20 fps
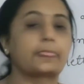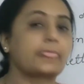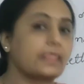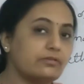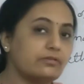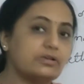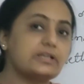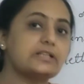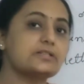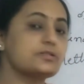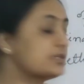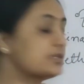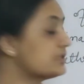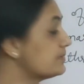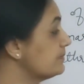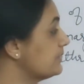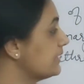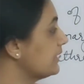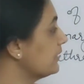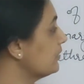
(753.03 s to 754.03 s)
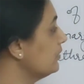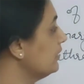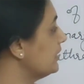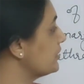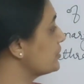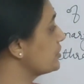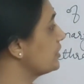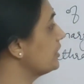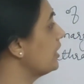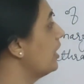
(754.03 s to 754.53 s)
What is
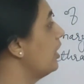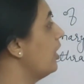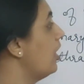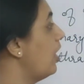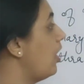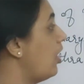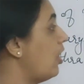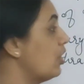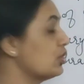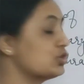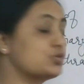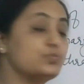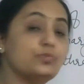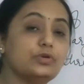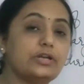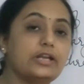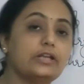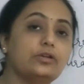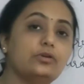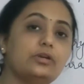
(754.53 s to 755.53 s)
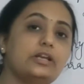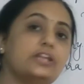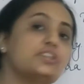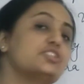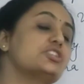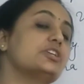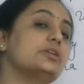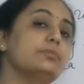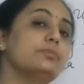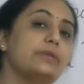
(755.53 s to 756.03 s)
osmoregulation?
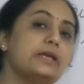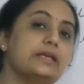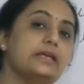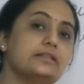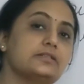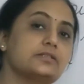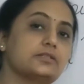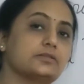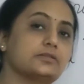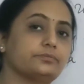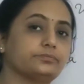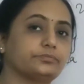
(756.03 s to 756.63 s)
Osmoregulation means